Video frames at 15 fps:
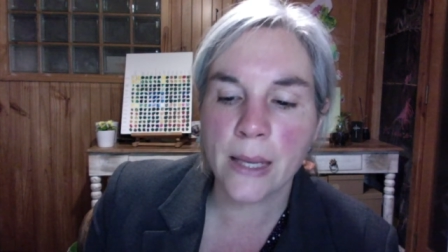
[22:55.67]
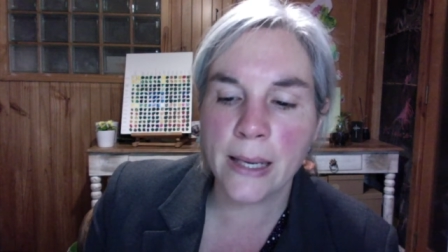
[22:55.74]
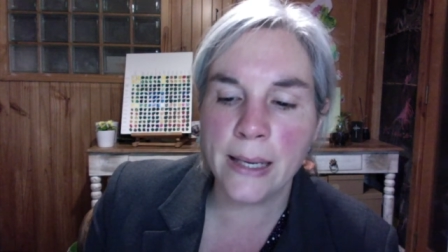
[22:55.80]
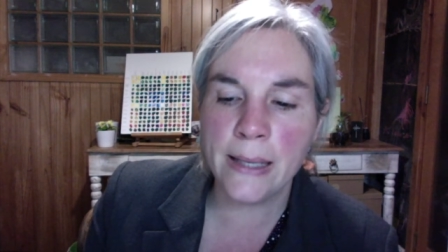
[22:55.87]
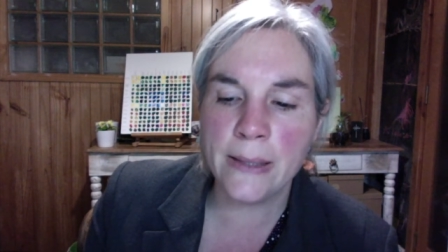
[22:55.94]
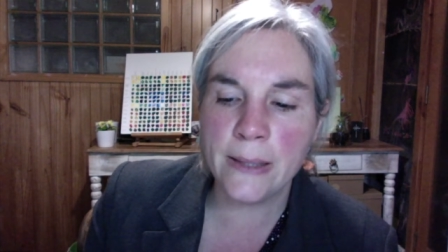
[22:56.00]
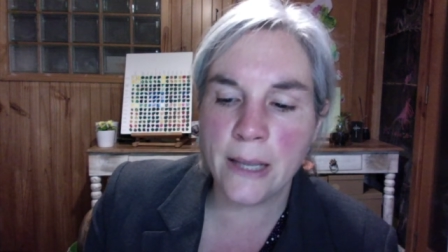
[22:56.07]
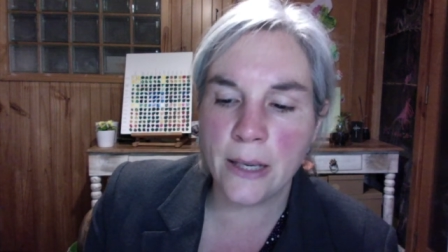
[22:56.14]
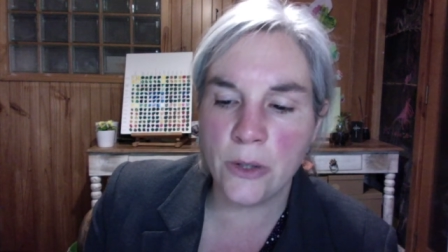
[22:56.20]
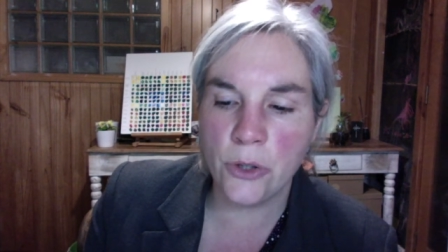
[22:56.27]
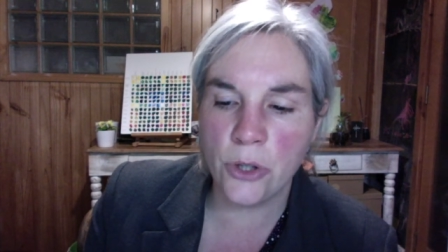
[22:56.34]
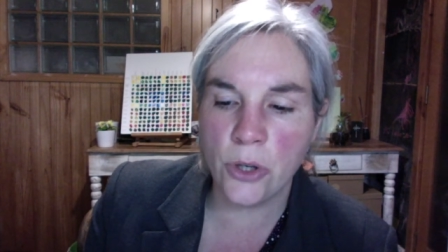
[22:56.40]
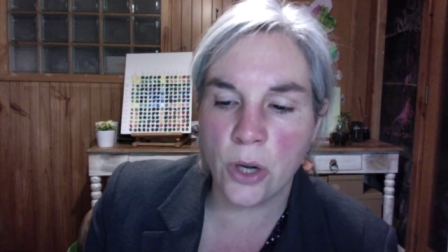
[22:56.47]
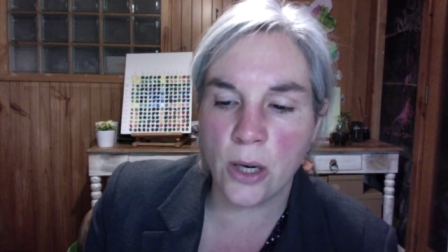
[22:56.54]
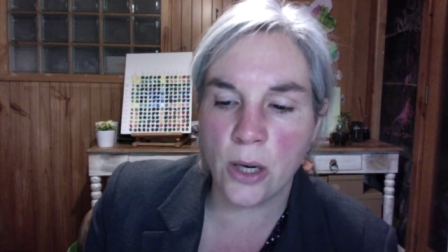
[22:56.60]
He said,
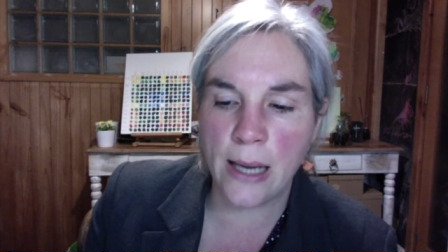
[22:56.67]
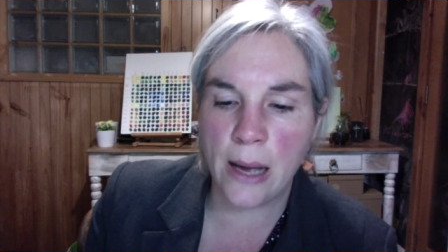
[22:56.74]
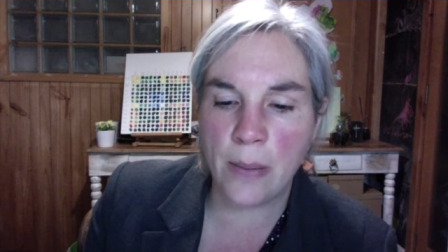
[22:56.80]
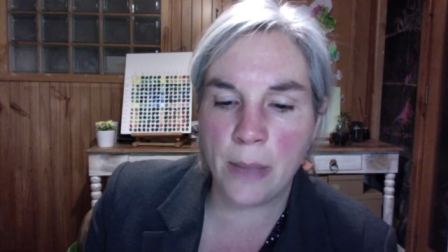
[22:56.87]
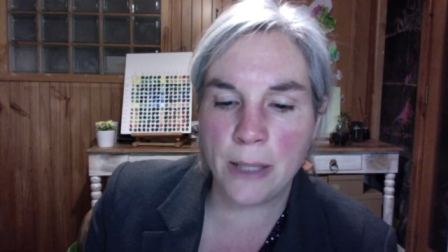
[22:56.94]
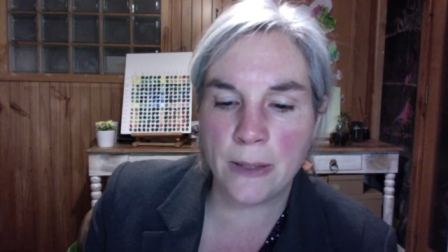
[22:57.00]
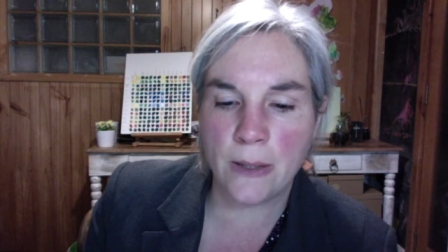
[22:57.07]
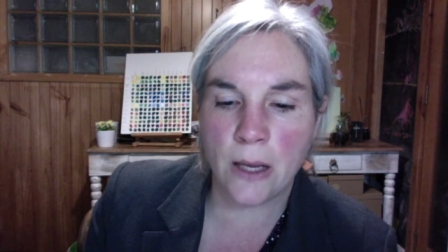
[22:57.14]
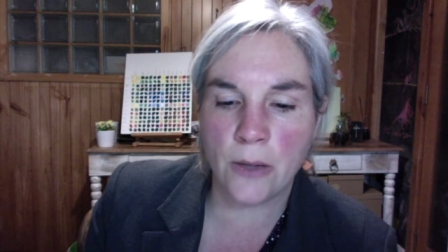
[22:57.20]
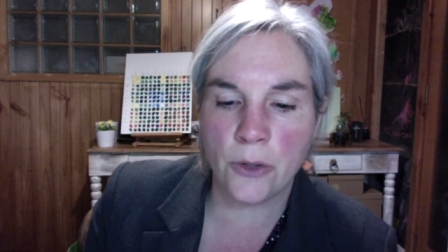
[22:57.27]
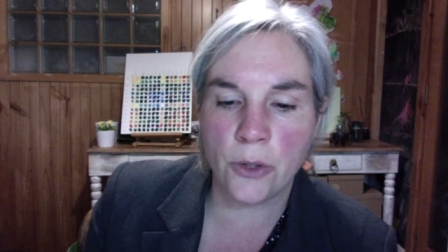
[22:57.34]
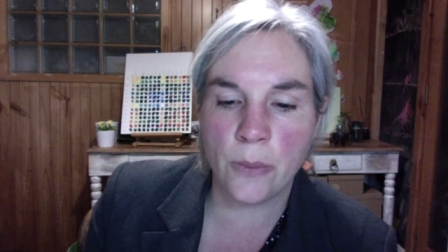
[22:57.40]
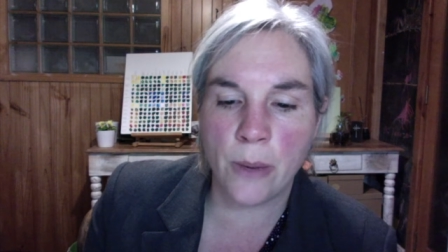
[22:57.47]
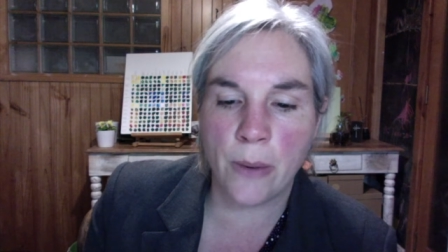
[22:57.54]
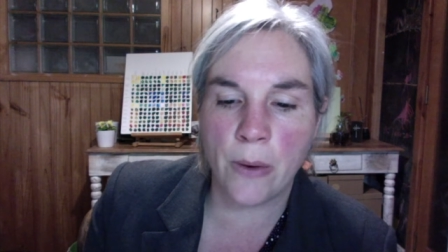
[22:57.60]
do not allow my son
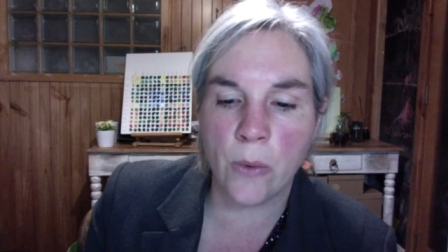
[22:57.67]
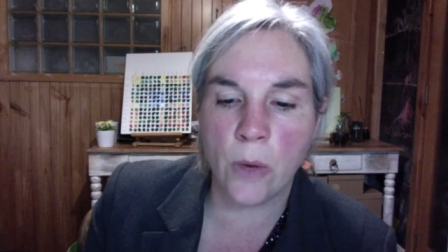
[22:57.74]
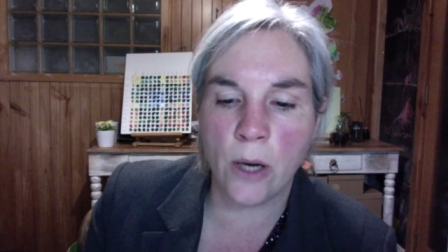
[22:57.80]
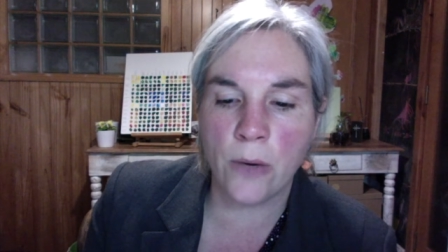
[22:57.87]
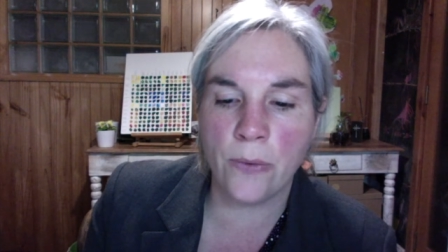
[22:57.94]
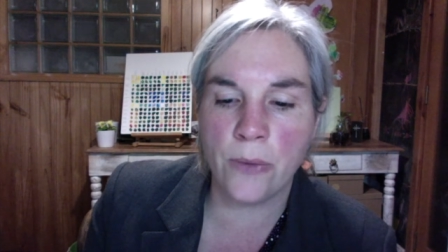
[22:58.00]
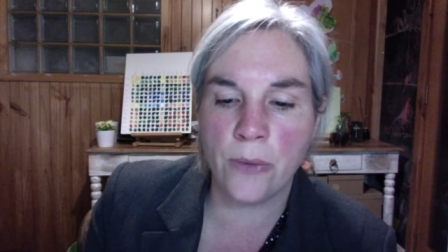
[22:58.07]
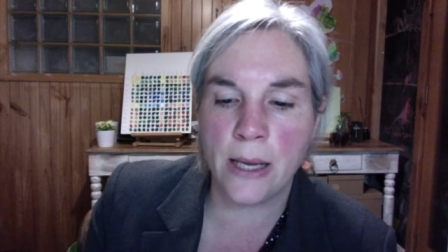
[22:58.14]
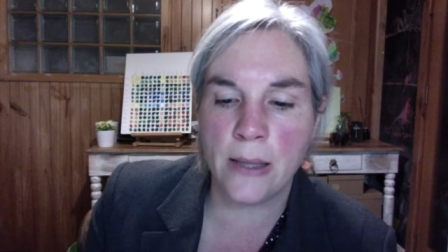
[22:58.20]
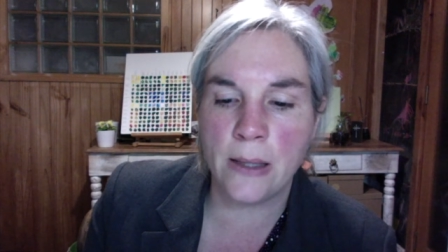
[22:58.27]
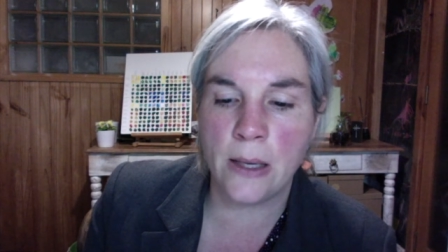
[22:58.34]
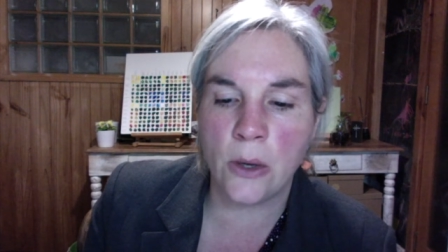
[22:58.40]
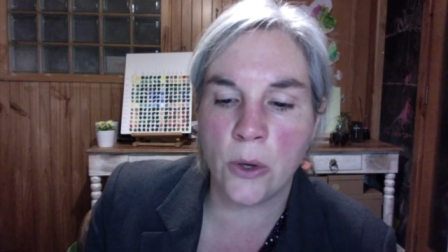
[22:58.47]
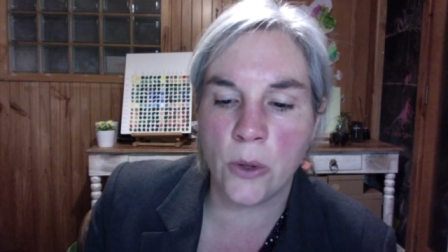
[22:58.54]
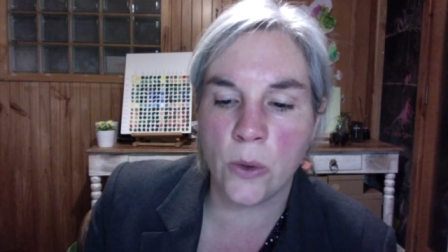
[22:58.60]
to marry one of these
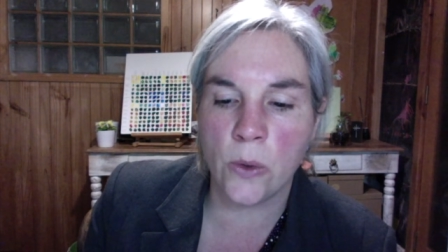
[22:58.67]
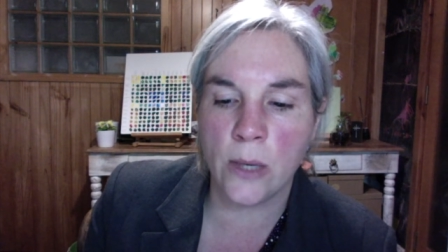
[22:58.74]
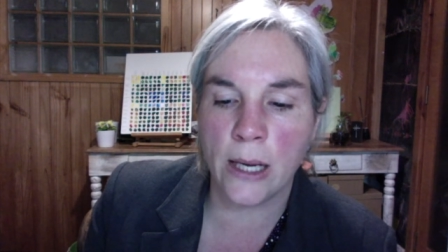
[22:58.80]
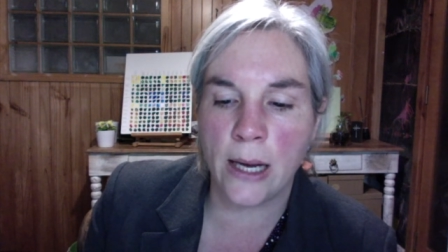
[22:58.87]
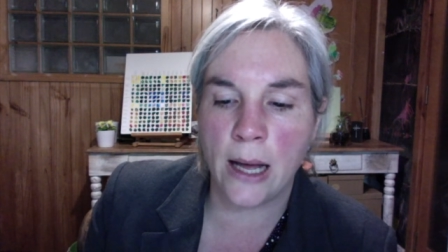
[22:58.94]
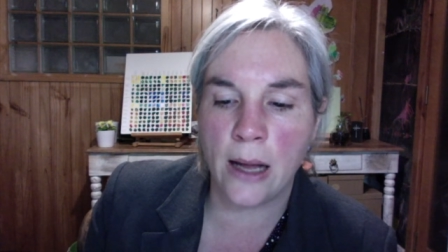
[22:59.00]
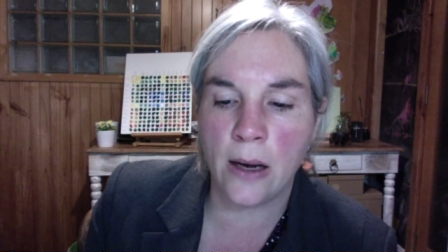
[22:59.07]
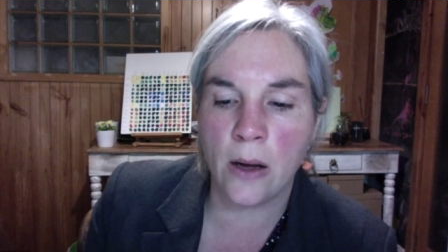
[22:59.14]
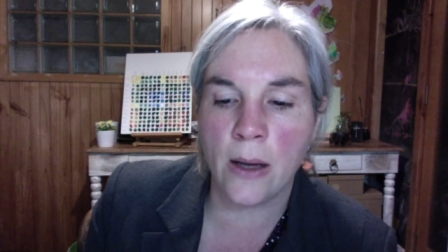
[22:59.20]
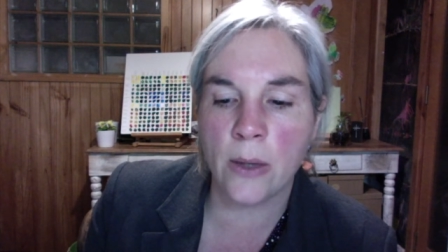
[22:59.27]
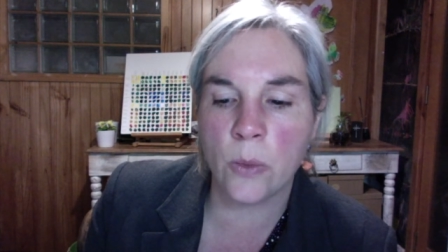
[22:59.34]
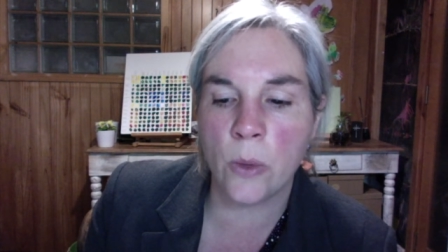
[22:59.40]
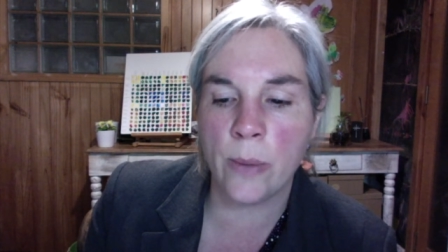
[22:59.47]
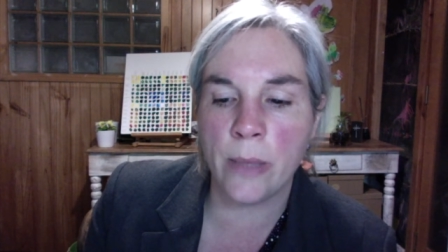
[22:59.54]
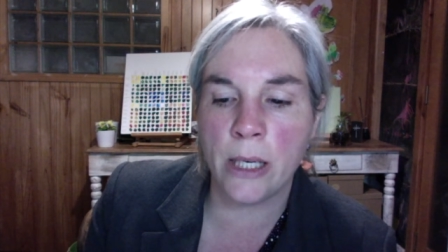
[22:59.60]
local Canaanite
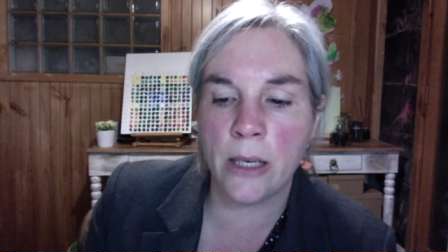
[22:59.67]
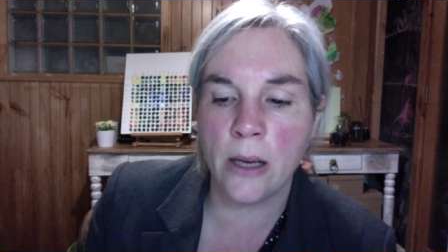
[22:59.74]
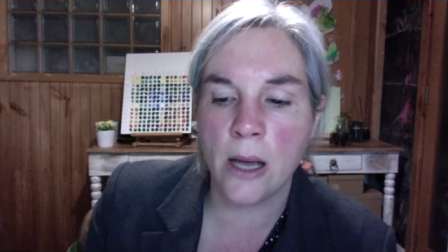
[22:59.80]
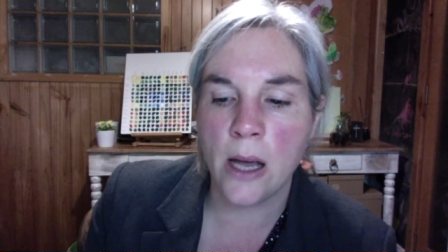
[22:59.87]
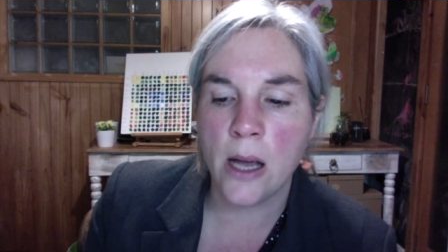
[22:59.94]
women.